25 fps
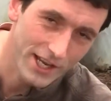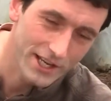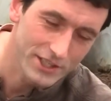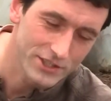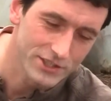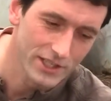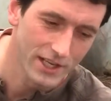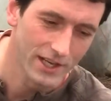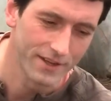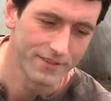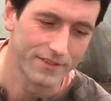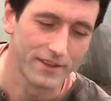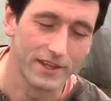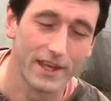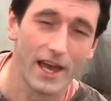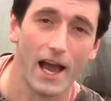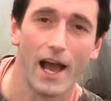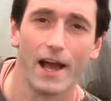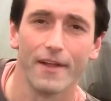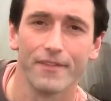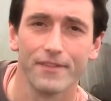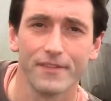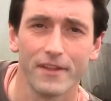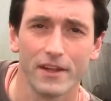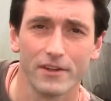actually at the
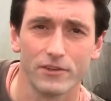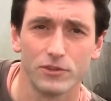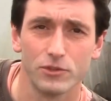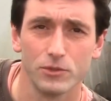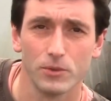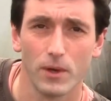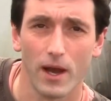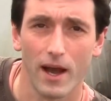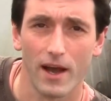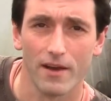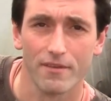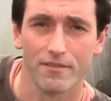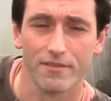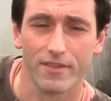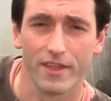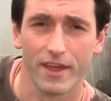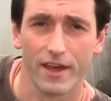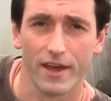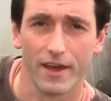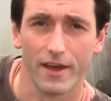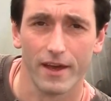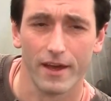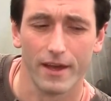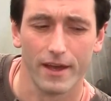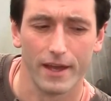garden that you have
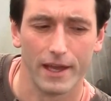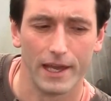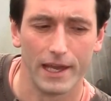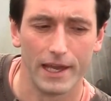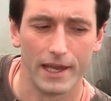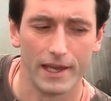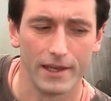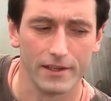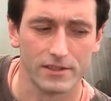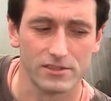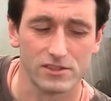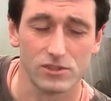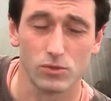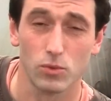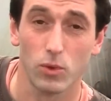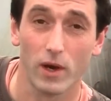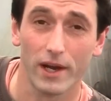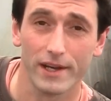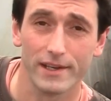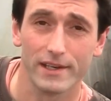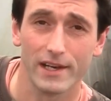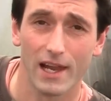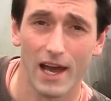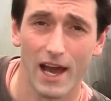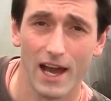there, it's
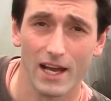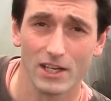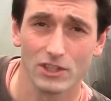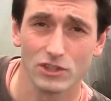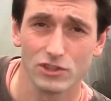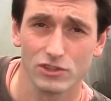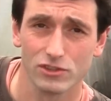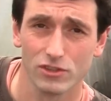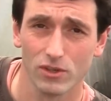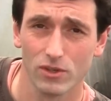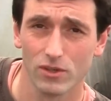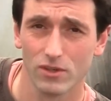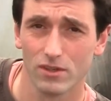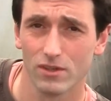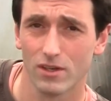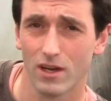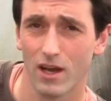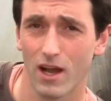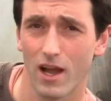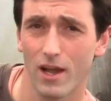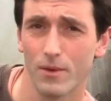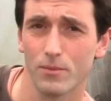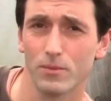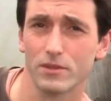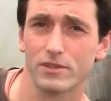quite large. So
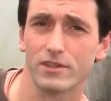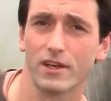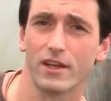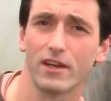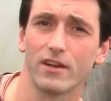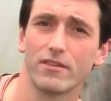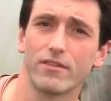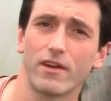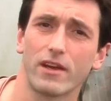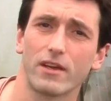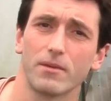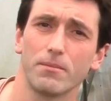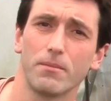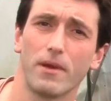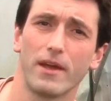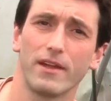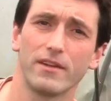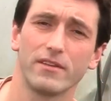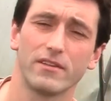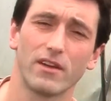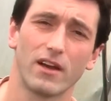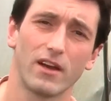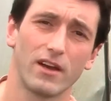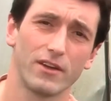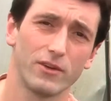I would kind of
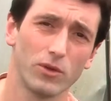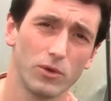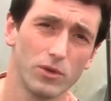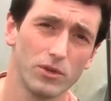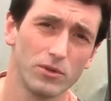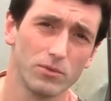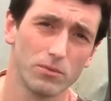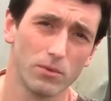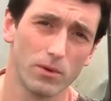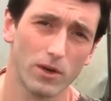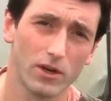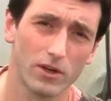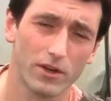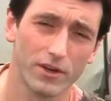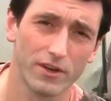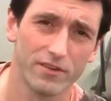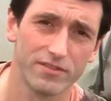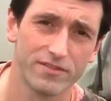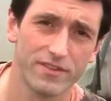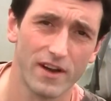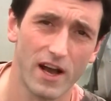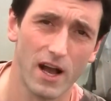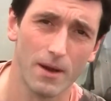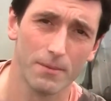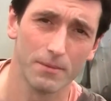recommend. I know you work on a
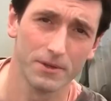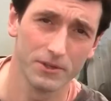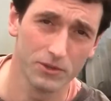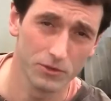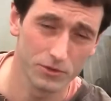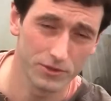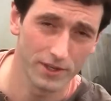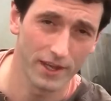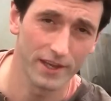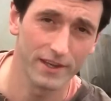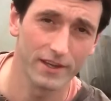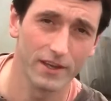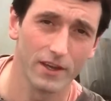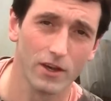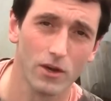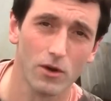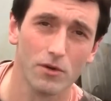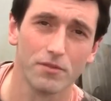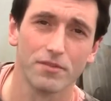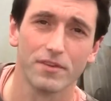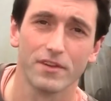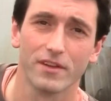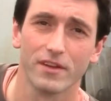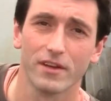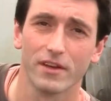farm and you're taking
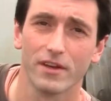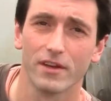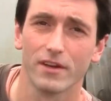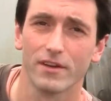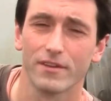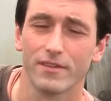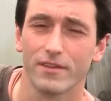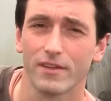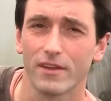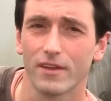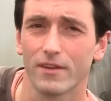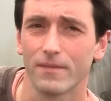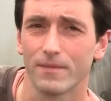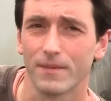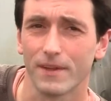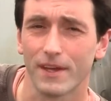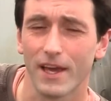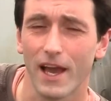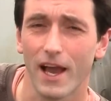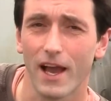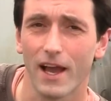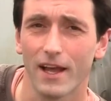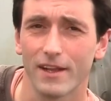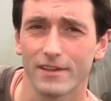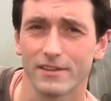over the
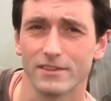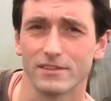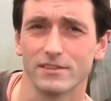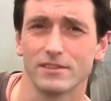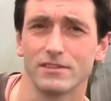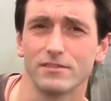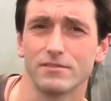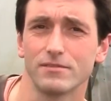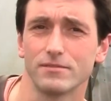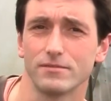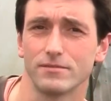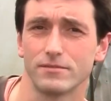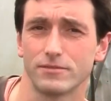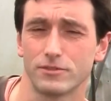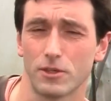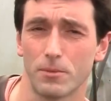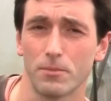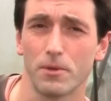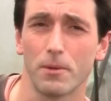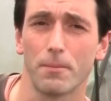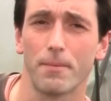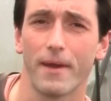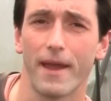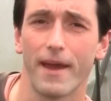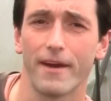garden
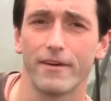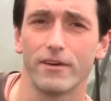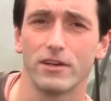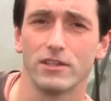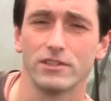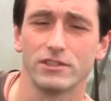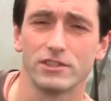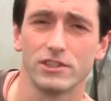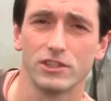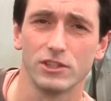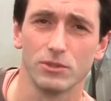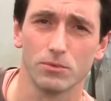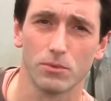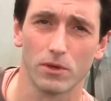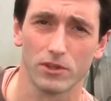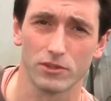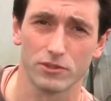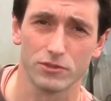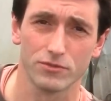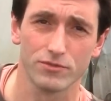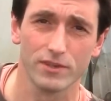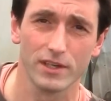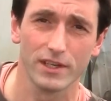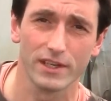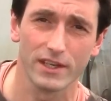from your parents, and you want
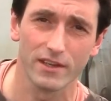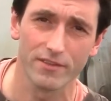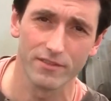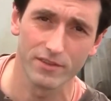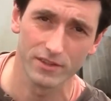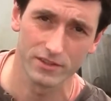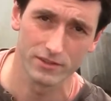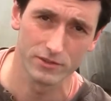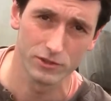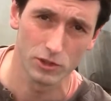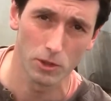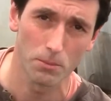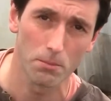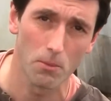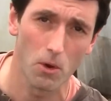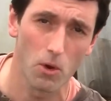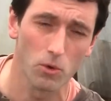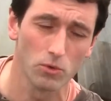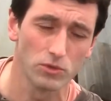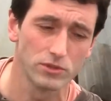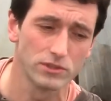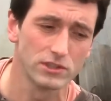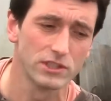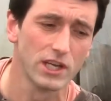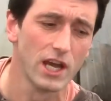to really give it your
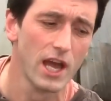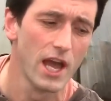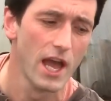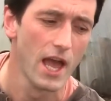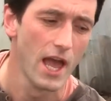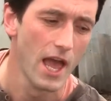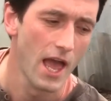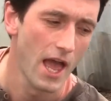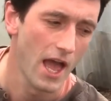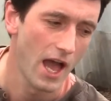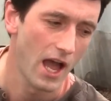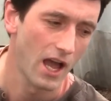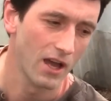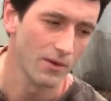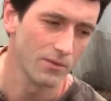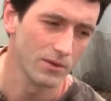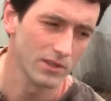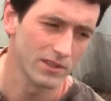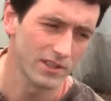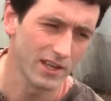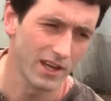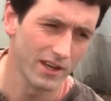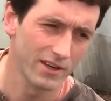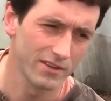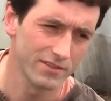most. I
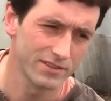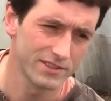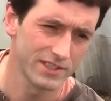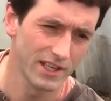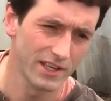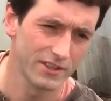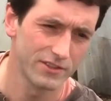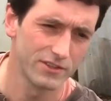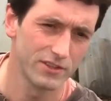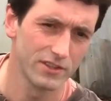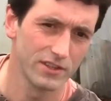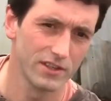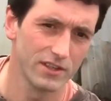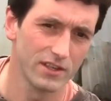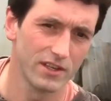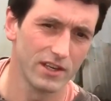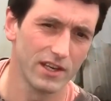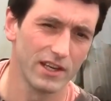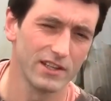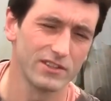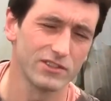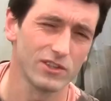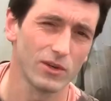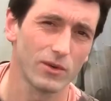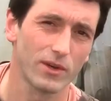would kind of say to you,
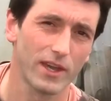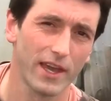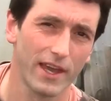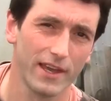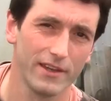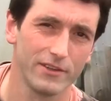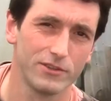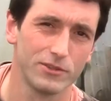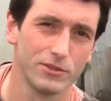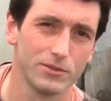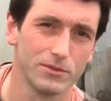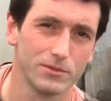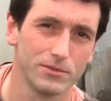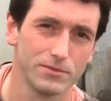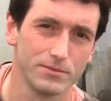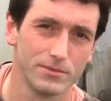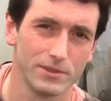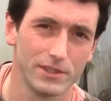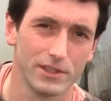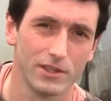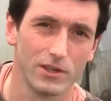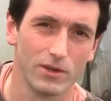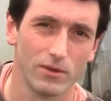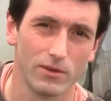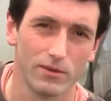it's okay to,
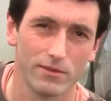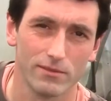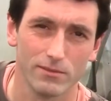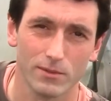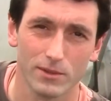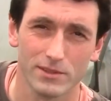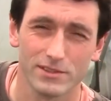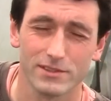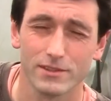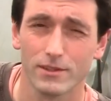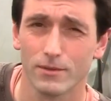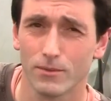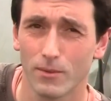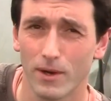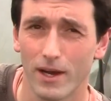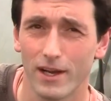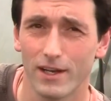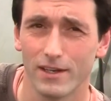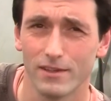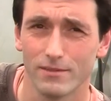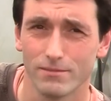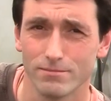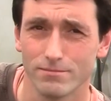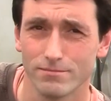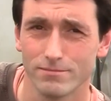once in a
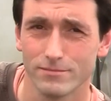while,